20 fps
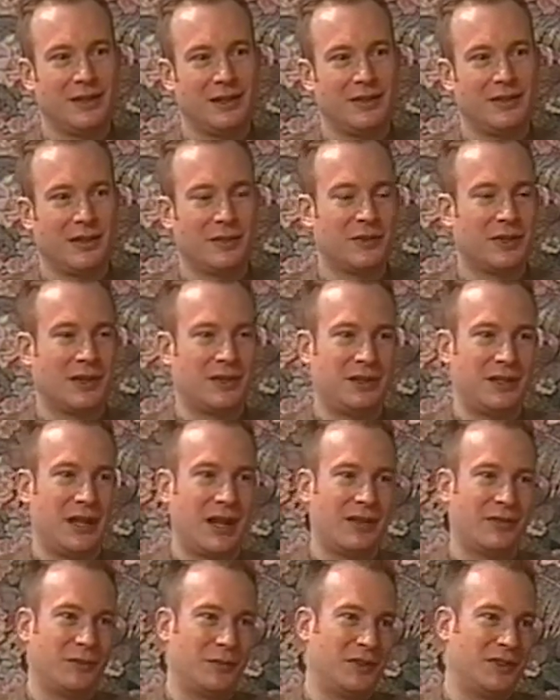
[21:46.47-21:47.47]
And sometimes he'd
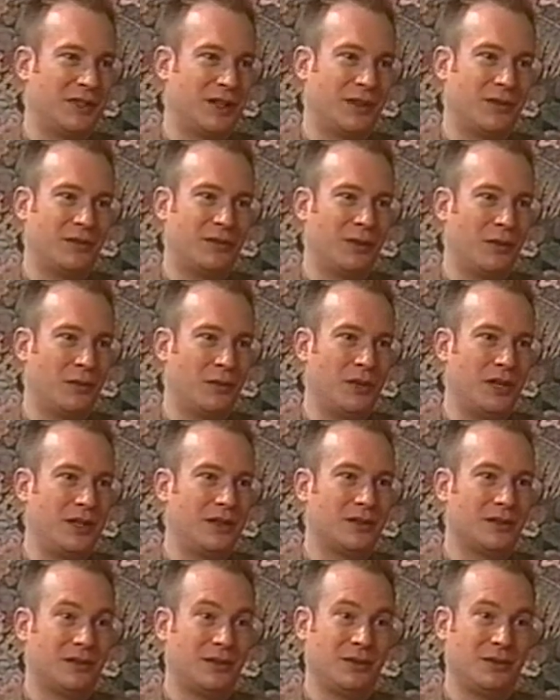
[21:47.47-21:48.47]
have him in town for a
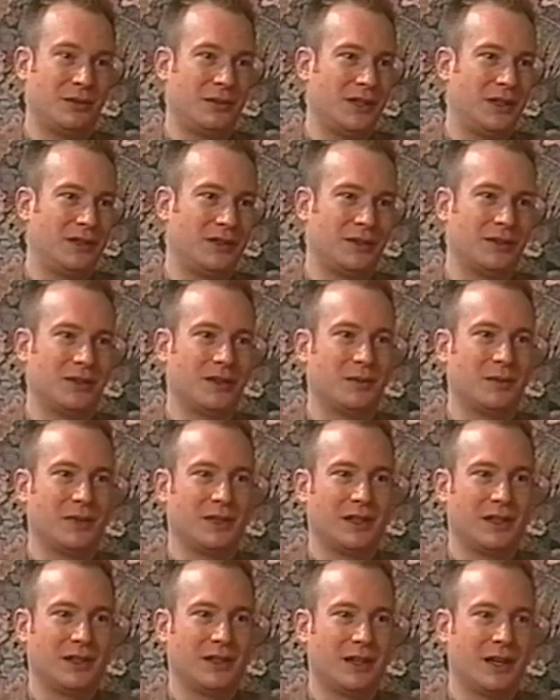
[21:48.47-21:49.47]
week or two weeks or
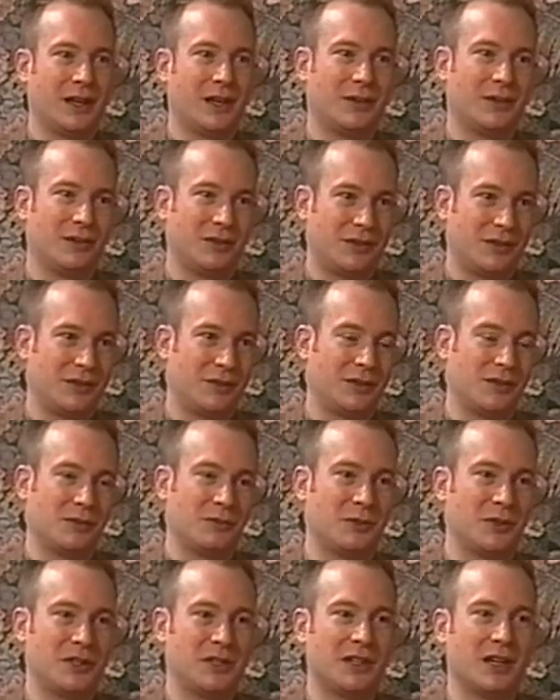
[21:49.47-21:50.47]
something like that, or just
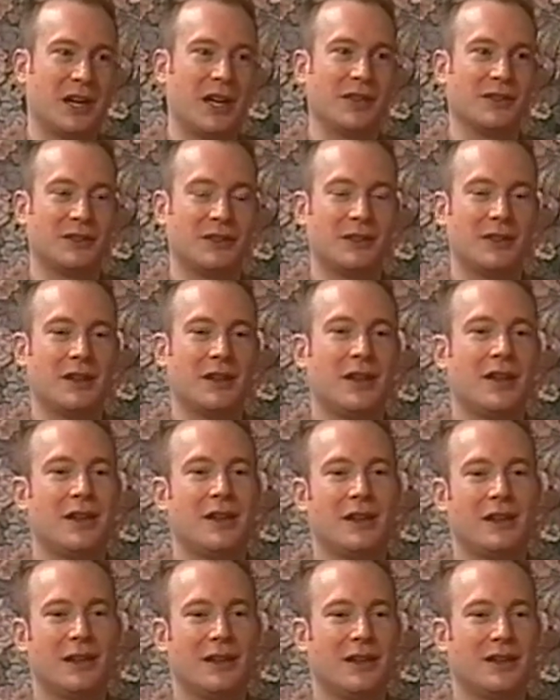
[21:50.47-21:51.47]
one concert.
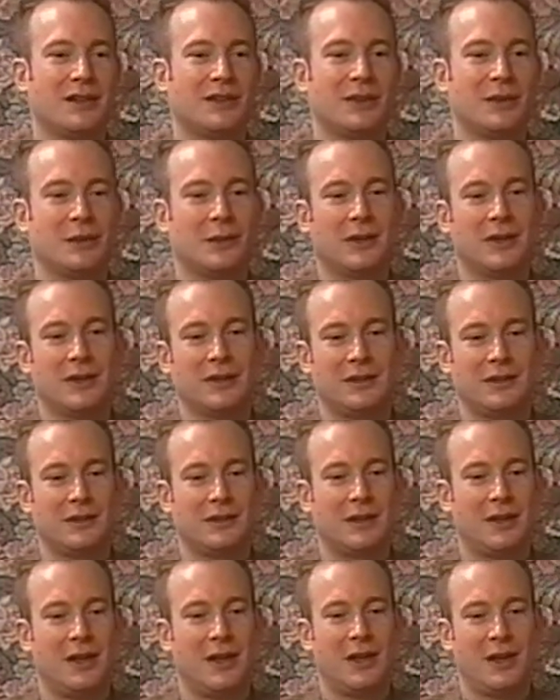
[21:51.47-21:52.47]
And so uh,
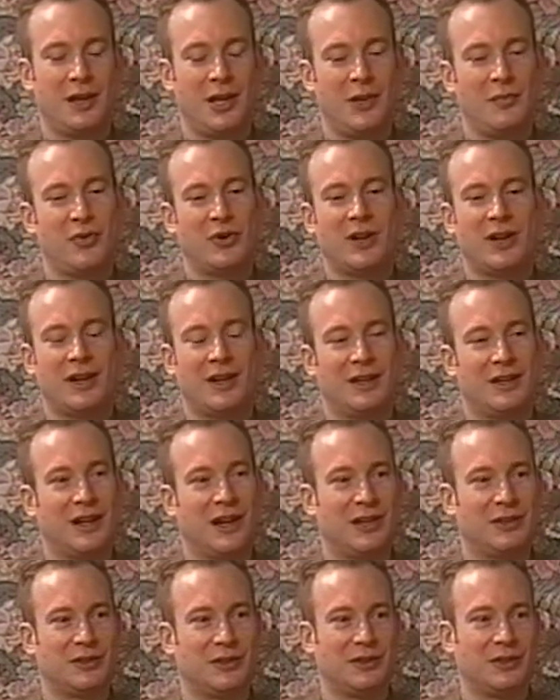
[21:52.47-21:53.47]
he put on a
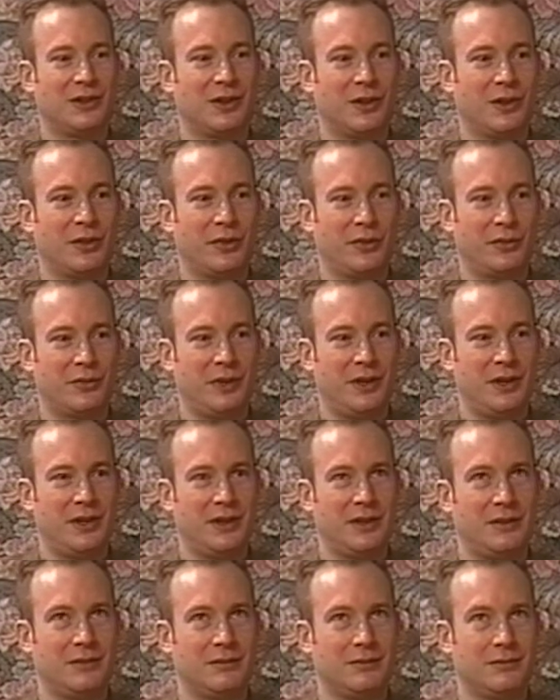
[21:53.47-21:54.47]
concert called
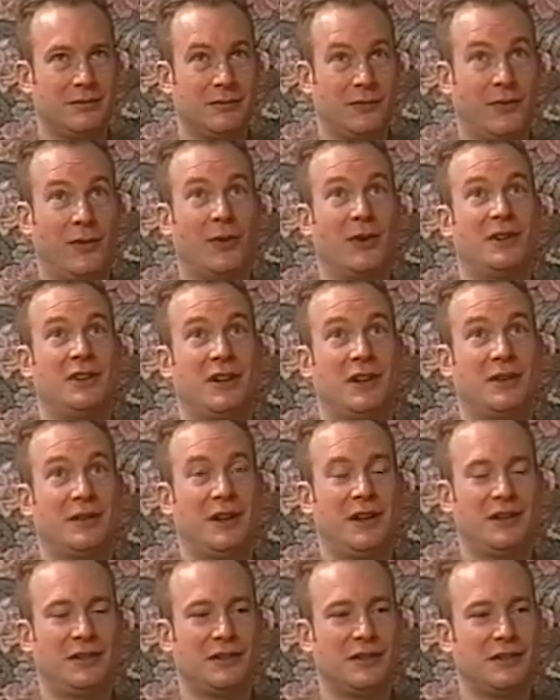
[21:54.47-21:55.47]
Three, Four
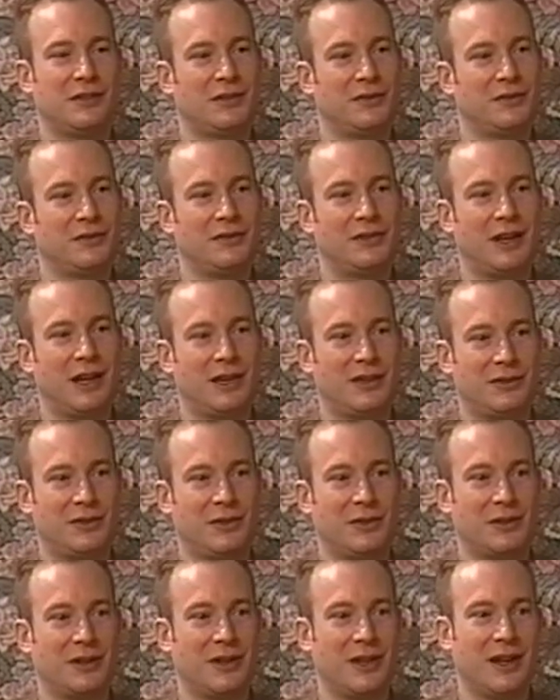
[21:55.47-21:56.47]
Generations of Jazz
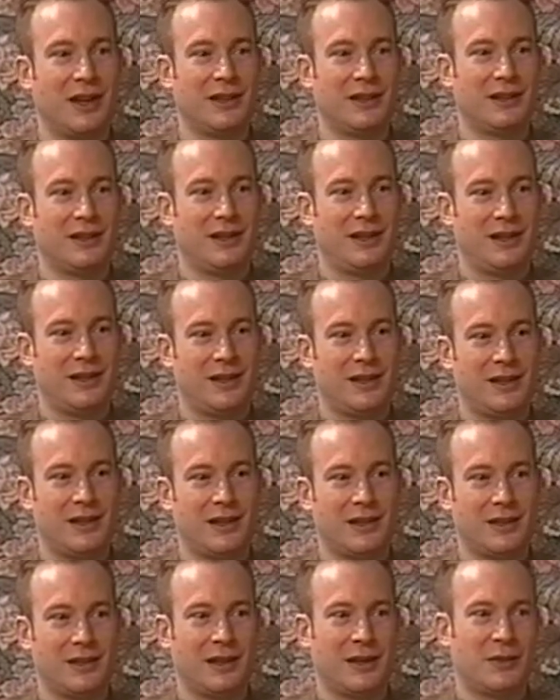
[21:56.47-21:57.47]
Cornet.
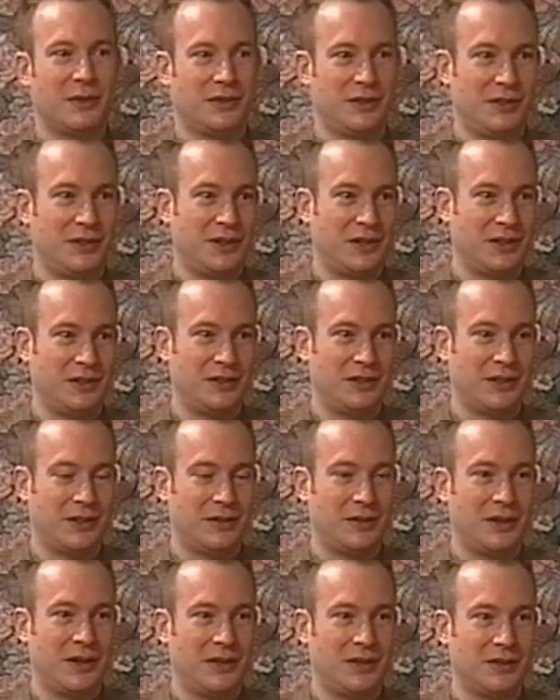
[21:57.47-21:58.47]
And I was the young
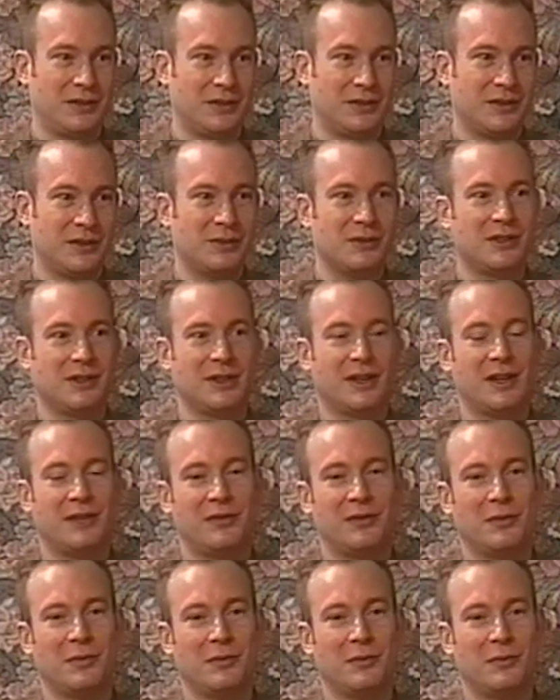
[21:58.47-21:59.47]
generation. There was a guy
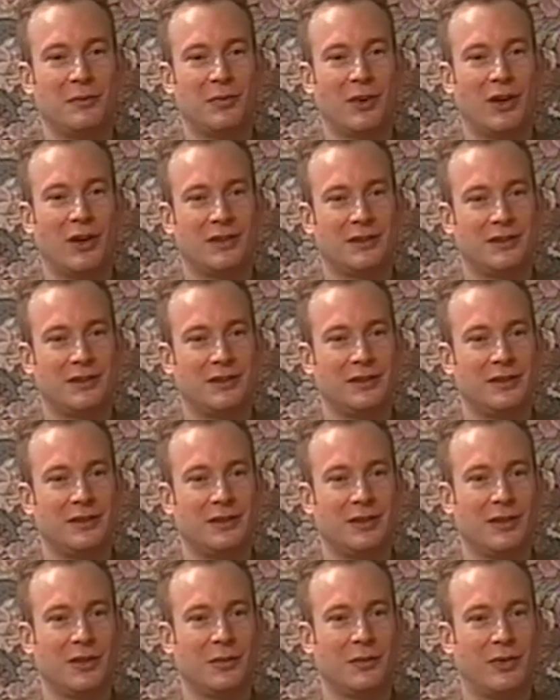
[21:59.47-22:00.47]
from
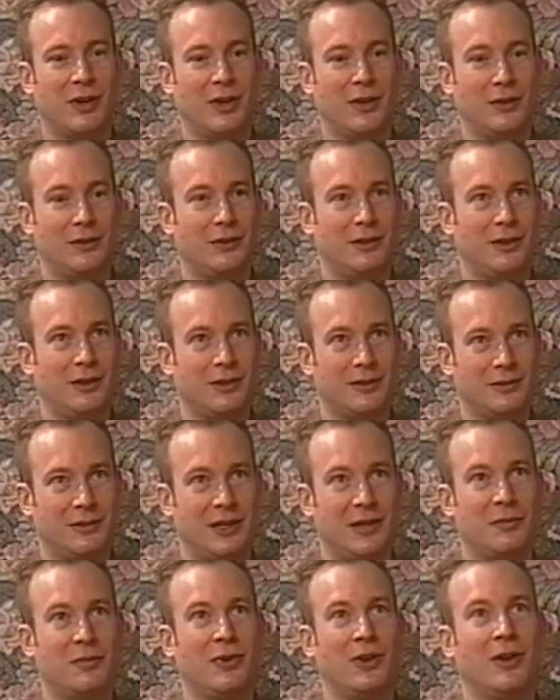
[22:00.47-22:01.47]
Boston called Paul, uh,
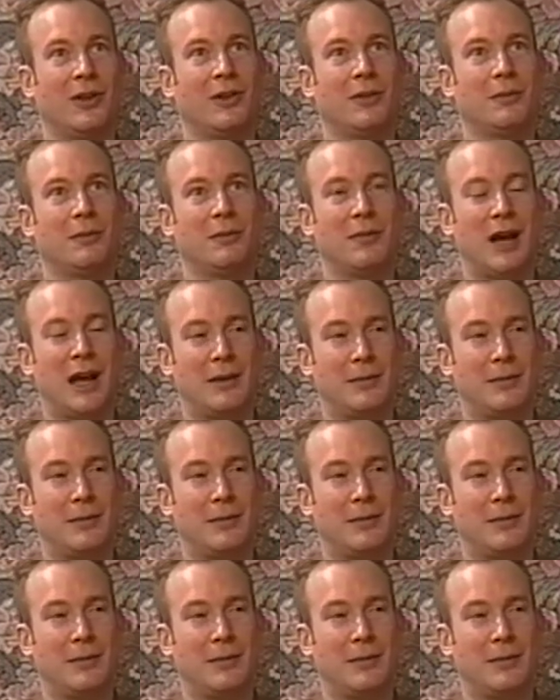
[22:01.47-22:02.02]
named Paul